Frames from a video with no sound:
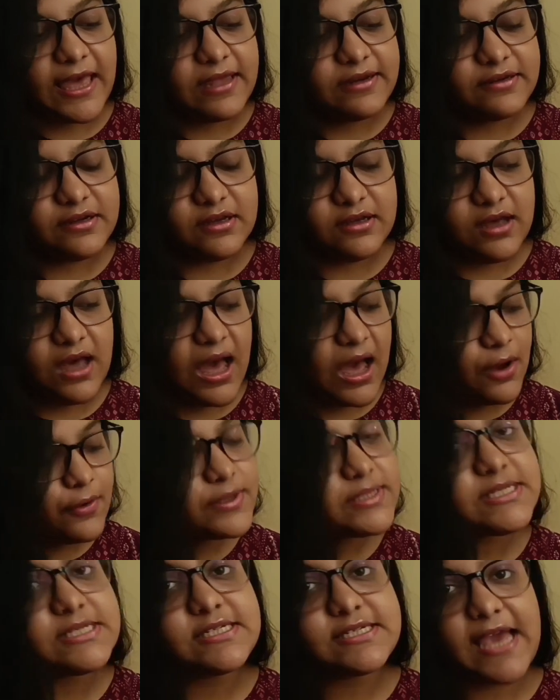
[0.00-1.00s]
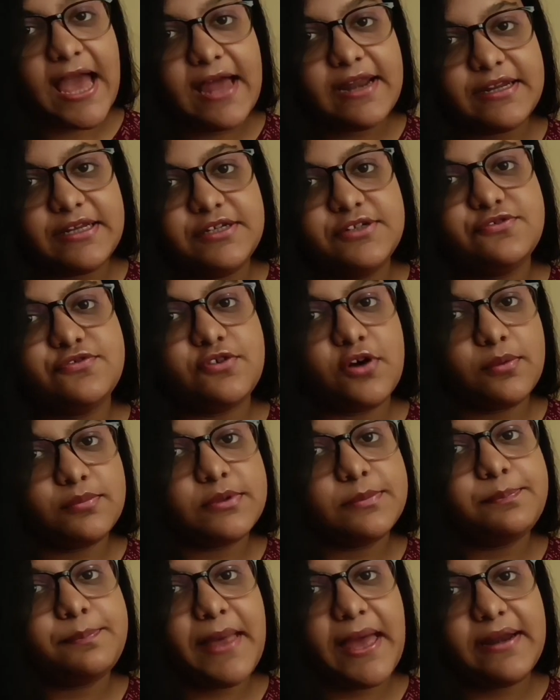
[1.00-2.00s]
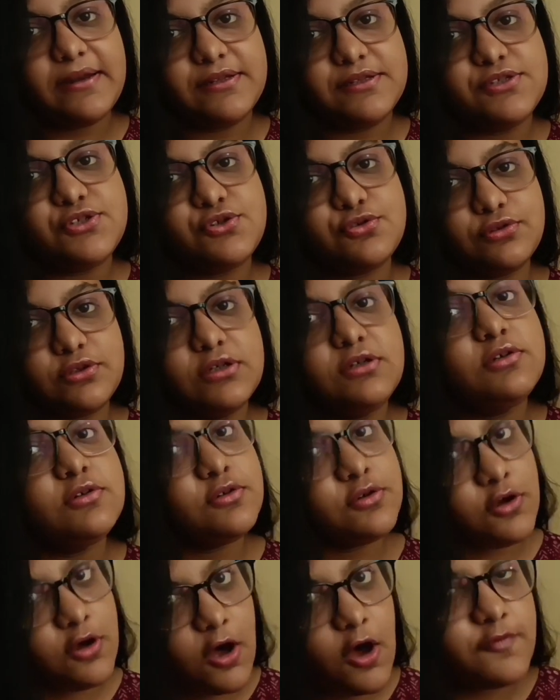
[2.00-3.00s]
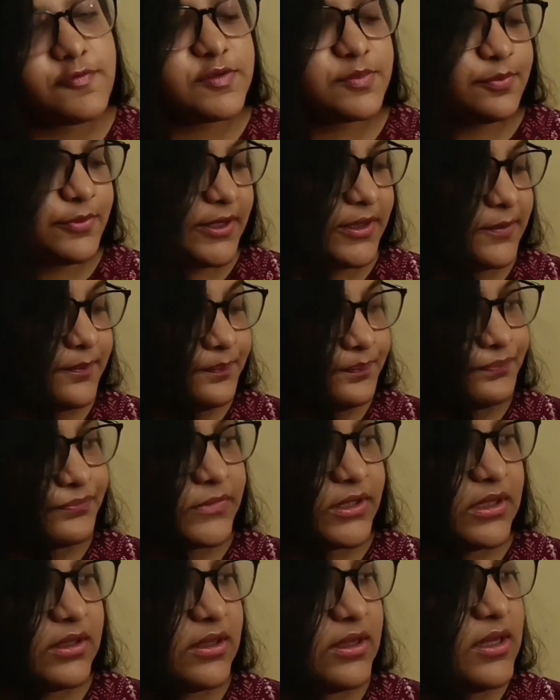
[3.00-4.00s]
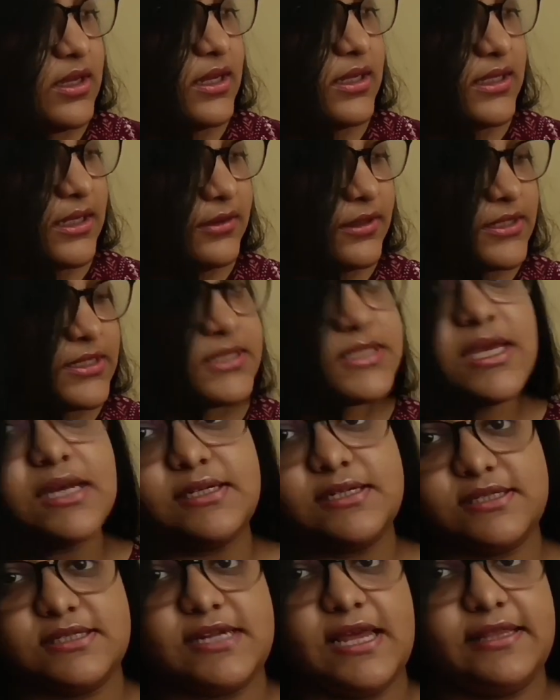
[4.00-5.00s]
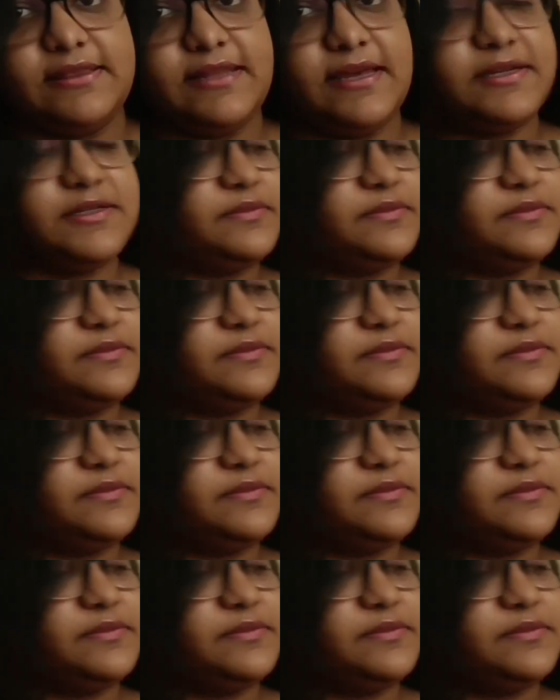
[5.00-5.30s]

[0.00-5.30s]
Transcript: carried from the parents to the offspring? Now let us understand